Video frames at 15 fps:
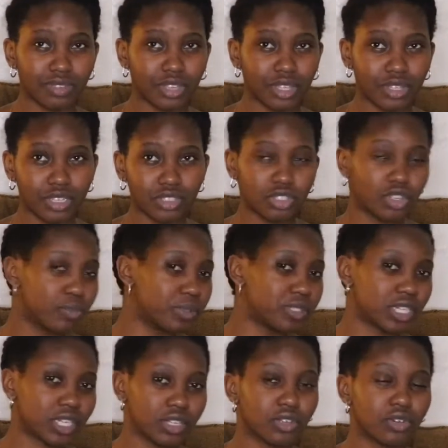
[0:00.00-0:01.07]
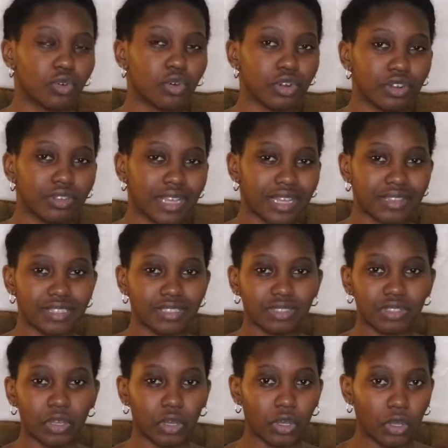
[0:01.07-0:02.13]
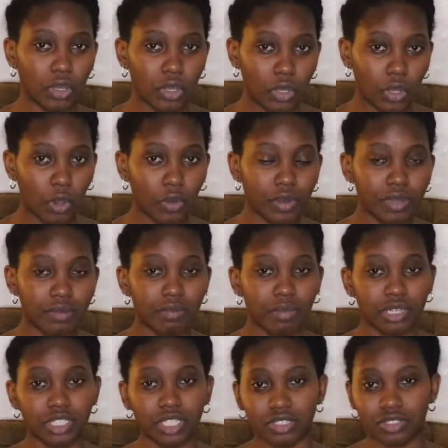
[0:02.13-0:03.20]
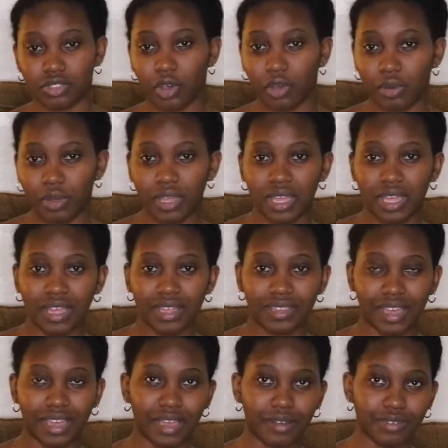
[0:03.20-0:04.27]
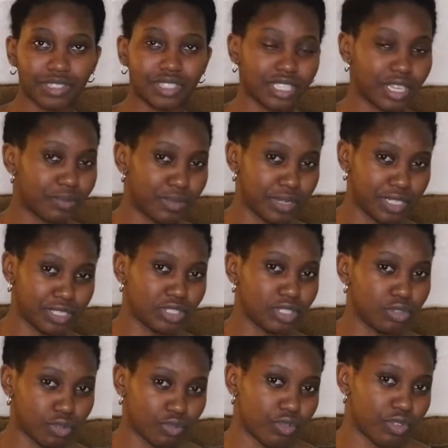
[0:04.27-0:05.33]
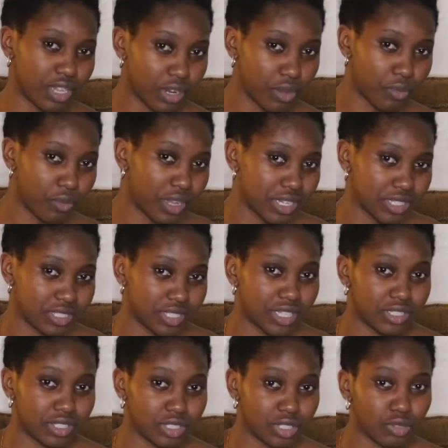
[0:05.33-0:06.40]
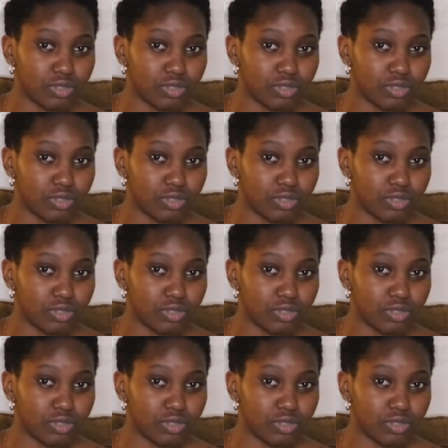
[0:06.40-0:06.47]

There's no particular order that these go in, but just know that every tip is useful in a sense.